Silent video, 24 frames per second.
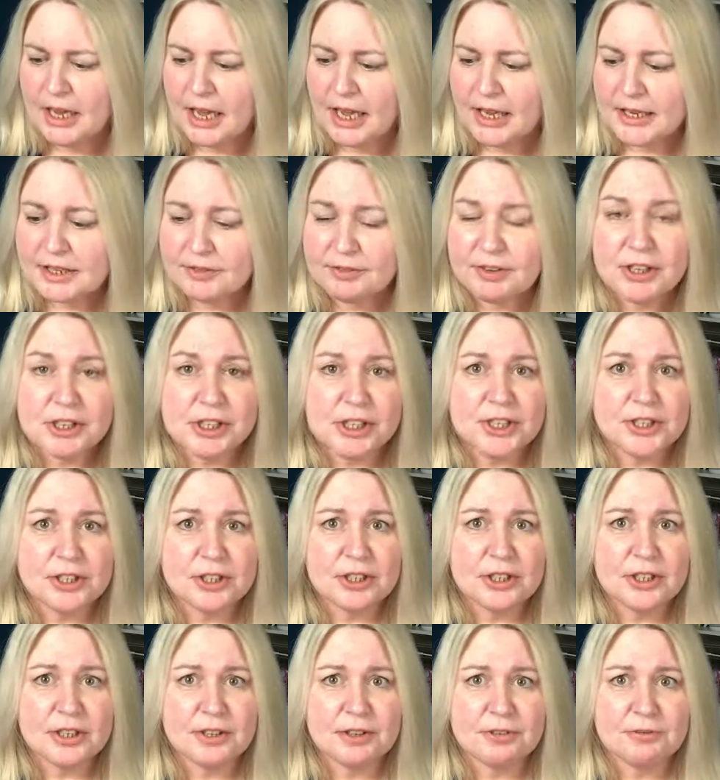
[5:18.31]
And I've actually
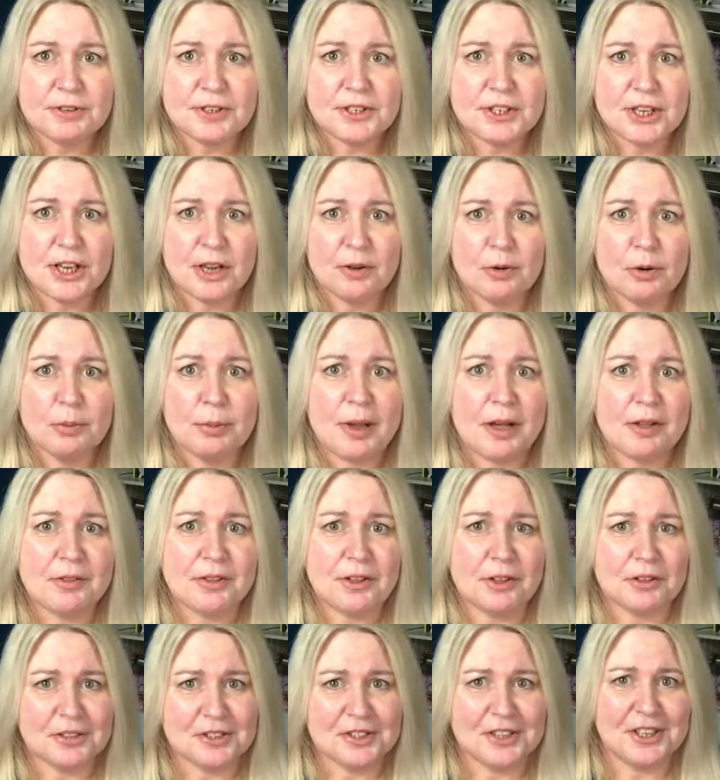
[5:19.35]
done another video about
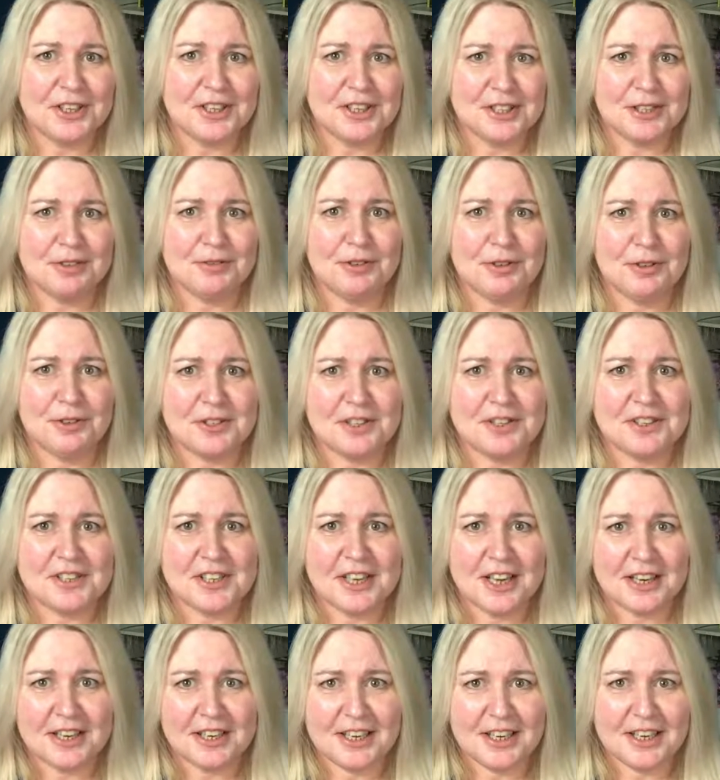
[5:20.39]
the alternative uses
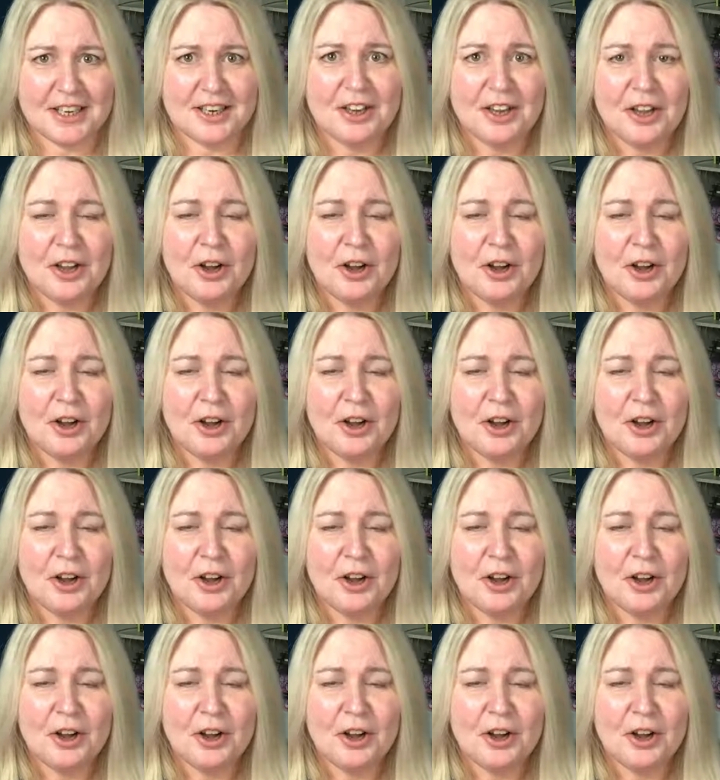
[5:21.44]
technique